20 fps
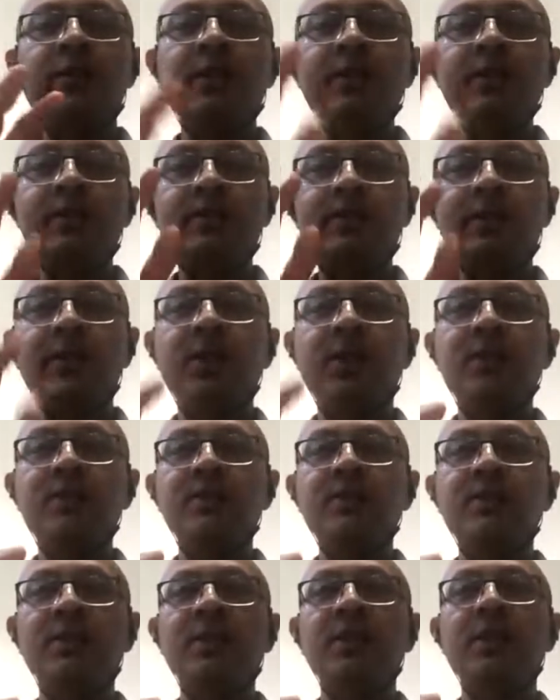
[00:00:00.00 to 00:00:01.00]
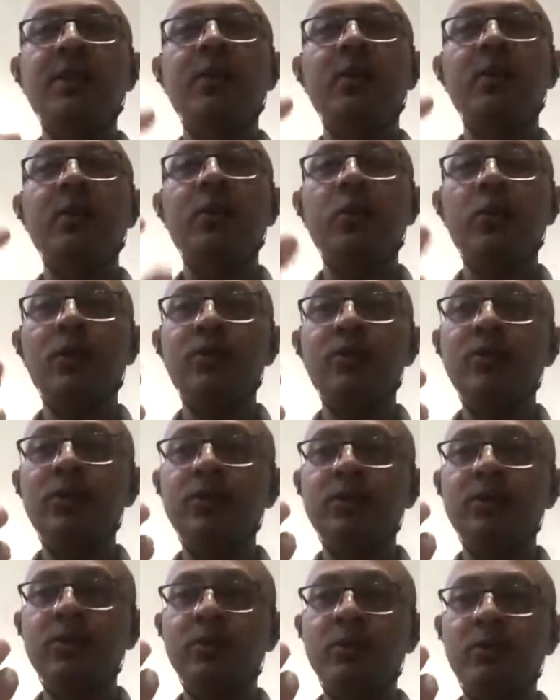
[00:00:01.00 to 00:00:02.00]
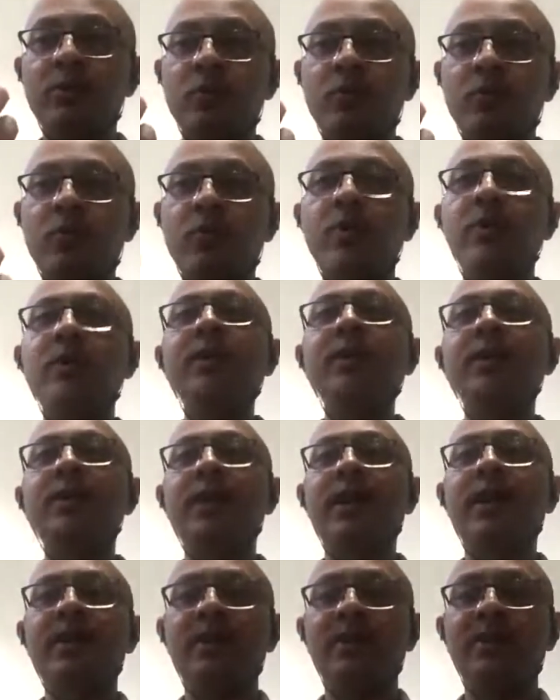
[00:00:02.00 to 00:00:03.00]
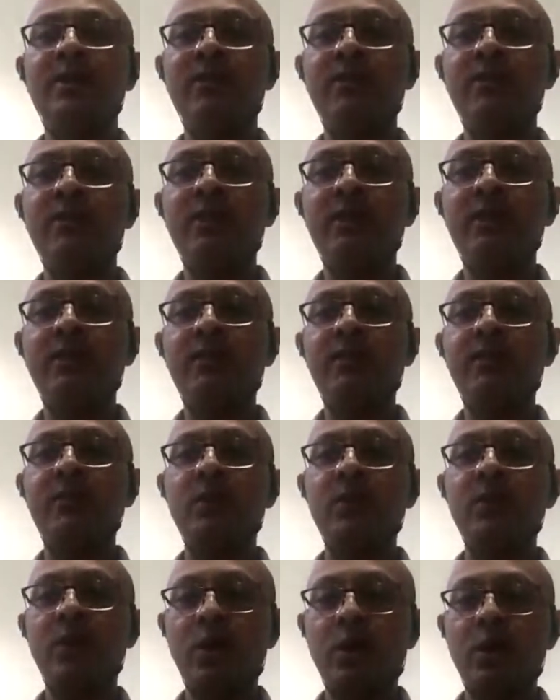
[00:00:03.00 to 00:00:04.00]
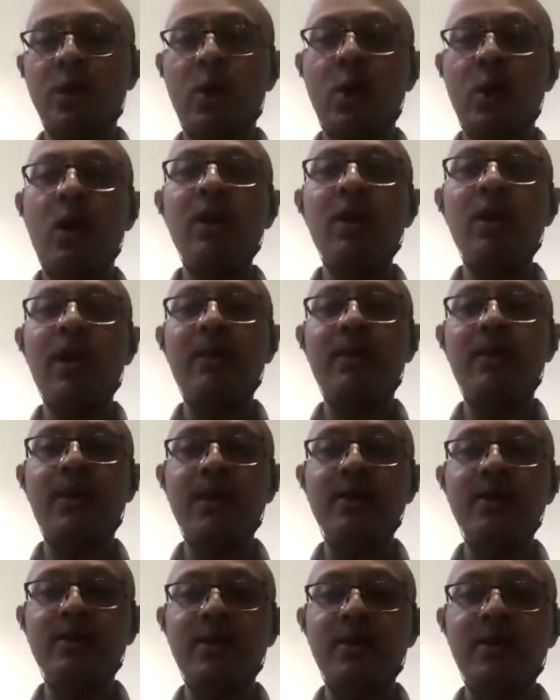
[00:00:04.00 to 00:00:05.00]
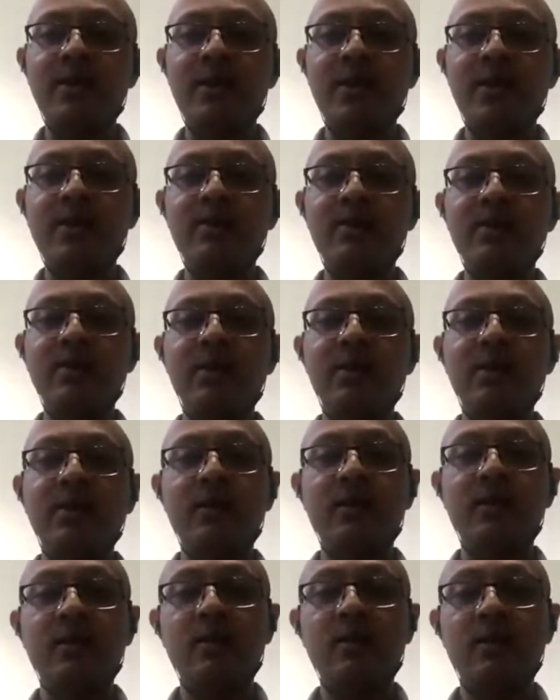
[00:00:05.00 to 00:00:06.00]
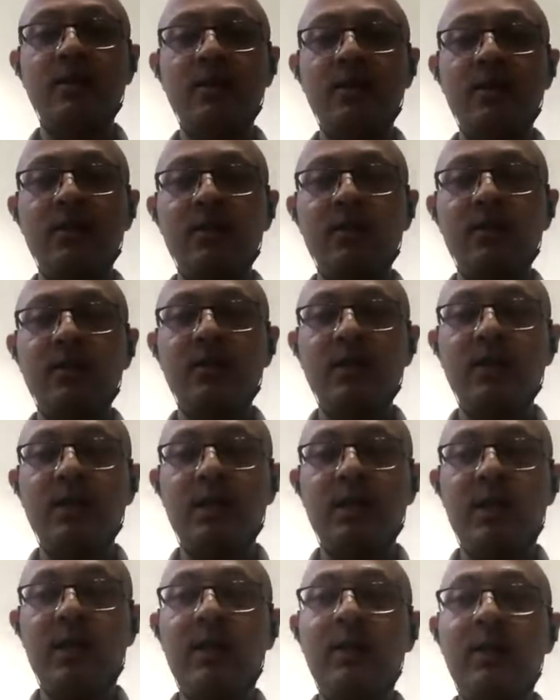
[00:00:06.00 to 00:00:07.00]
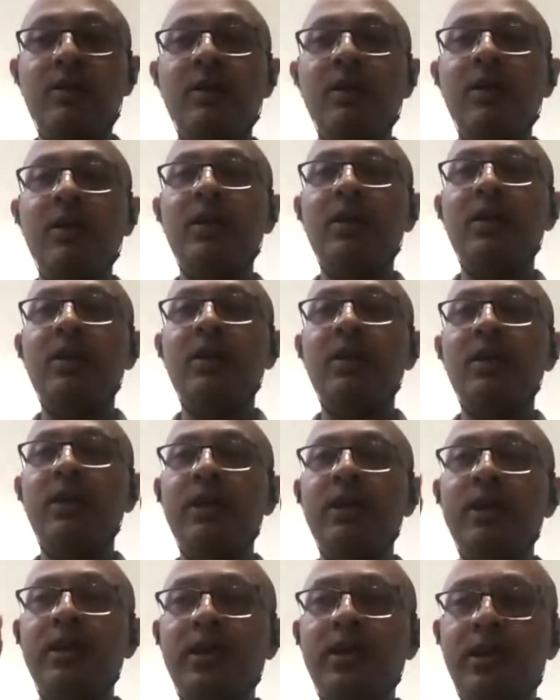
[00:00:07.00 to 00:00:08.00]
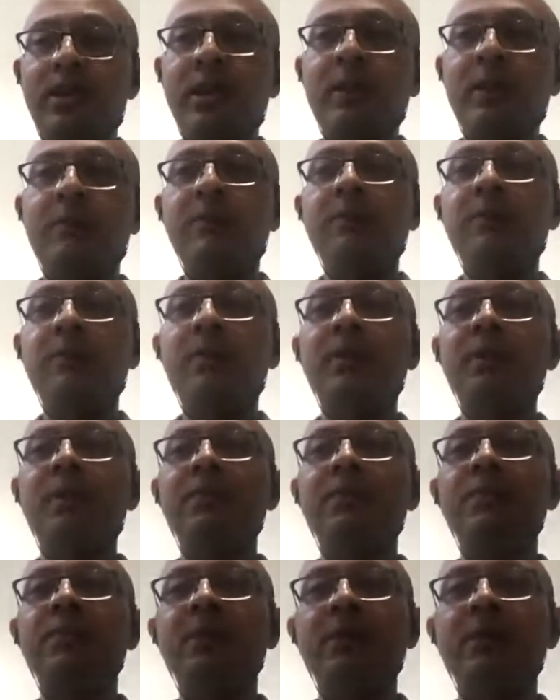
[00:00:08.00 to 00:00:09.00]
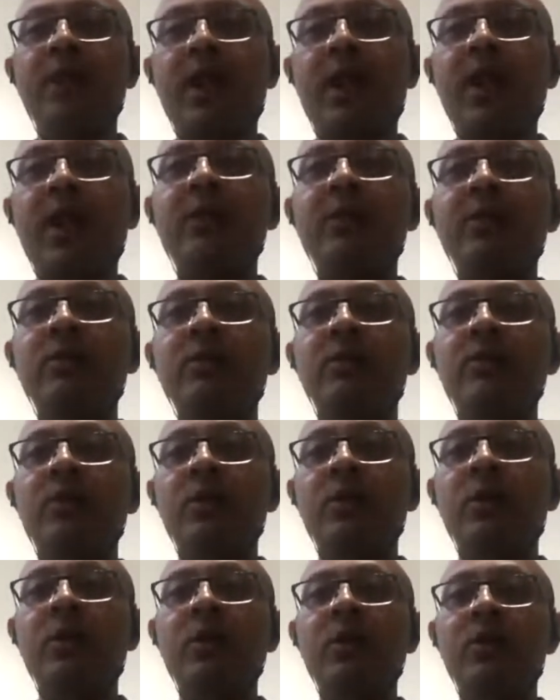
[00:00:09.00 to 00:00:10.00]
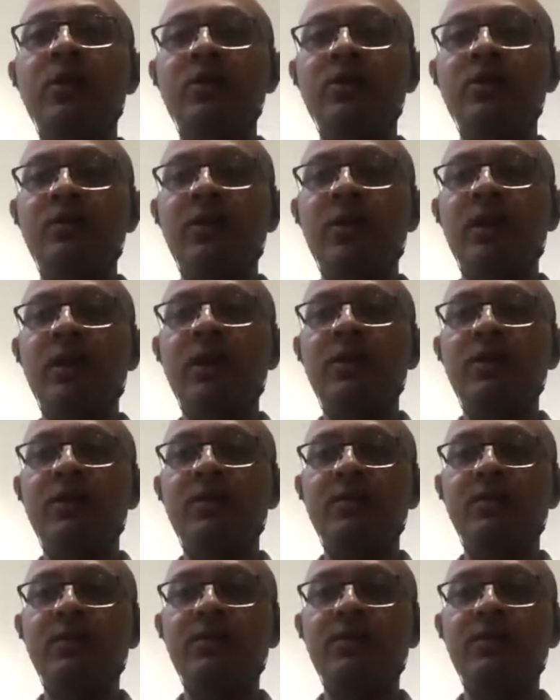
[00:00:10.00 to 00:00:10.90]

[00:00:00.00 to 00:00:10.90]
these things which this world can give me. All I am asking is literally keep me at your lotus feet.